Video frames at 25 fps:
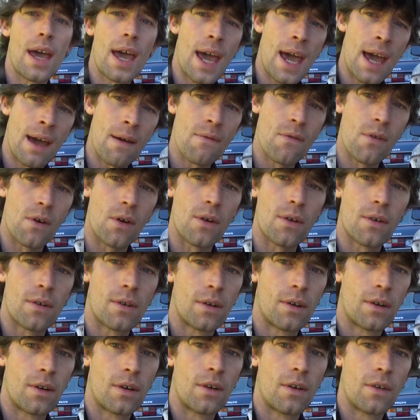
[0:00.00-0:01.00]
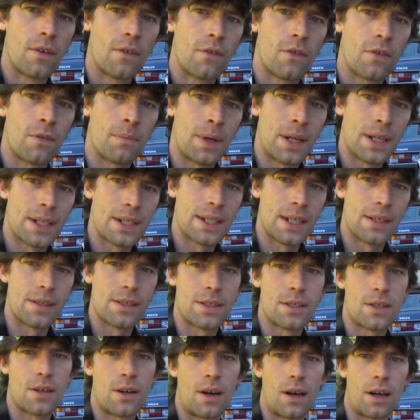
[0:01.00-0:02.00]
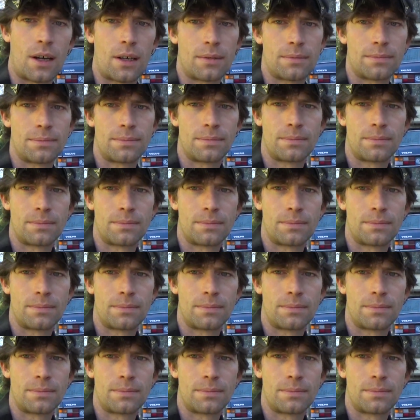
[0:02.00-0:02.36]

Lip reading: ever, for me to sell this car.